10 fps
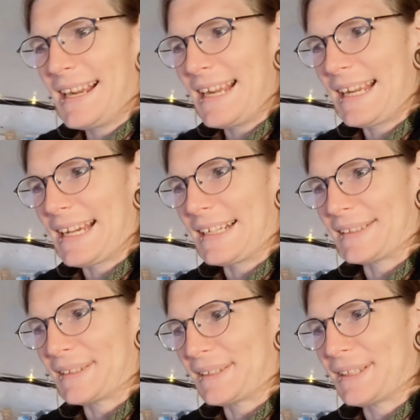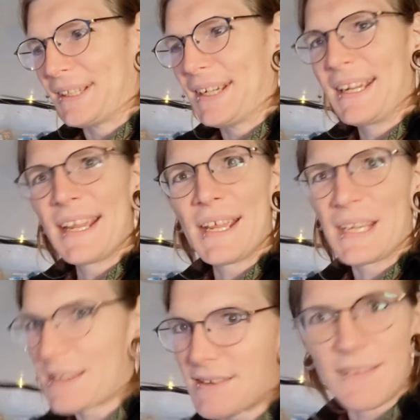and it
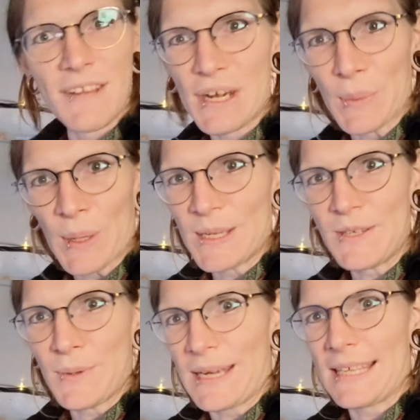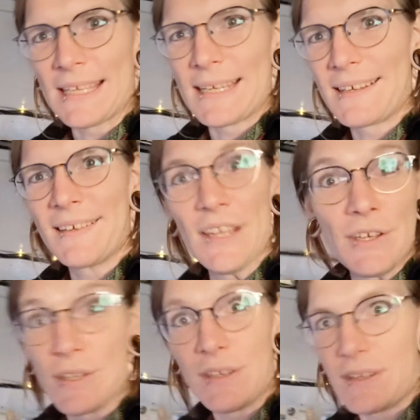didn't want to do anything. It
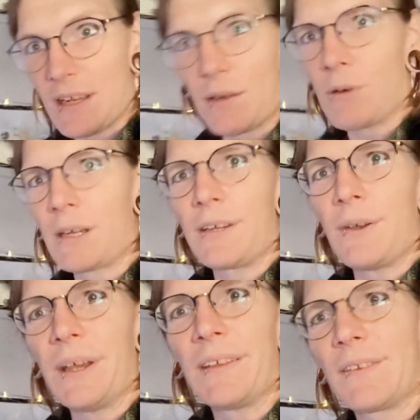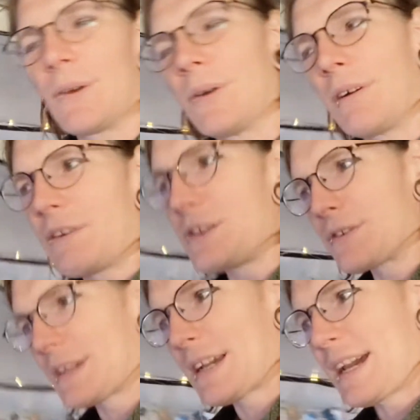just didn't want to do it. So
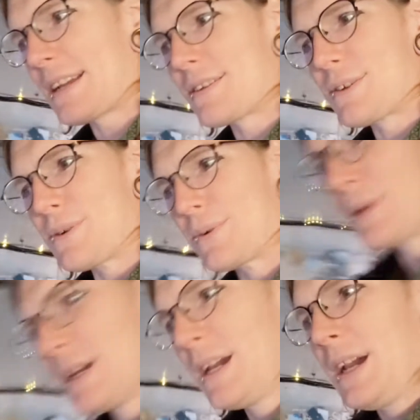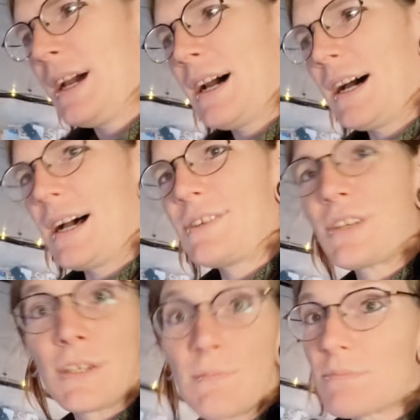eventually, I had to
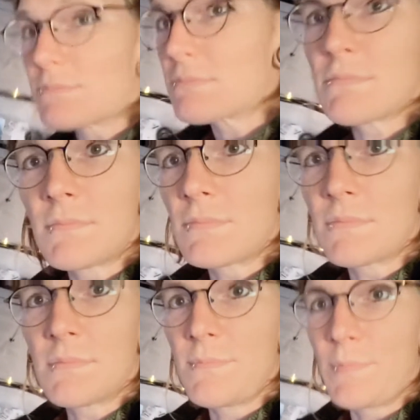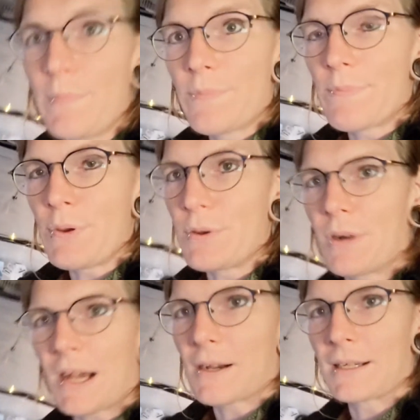just boot
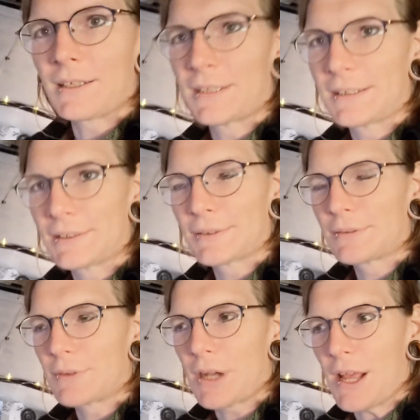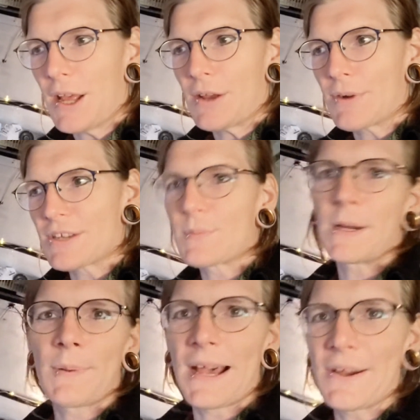Raspberry
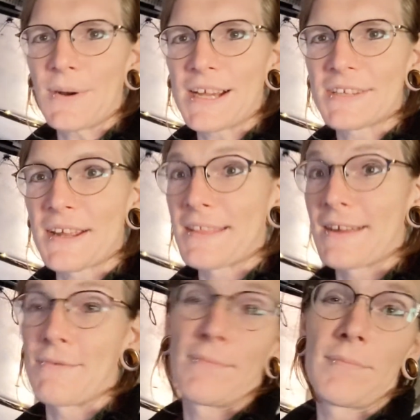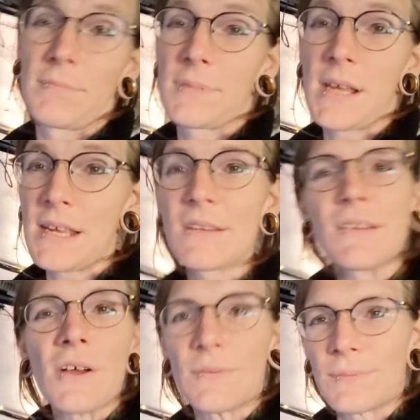Pi OS and then
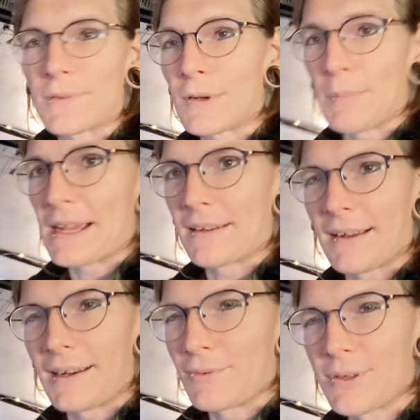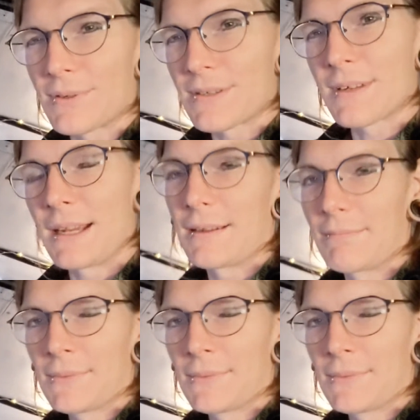install it from the command line, which was like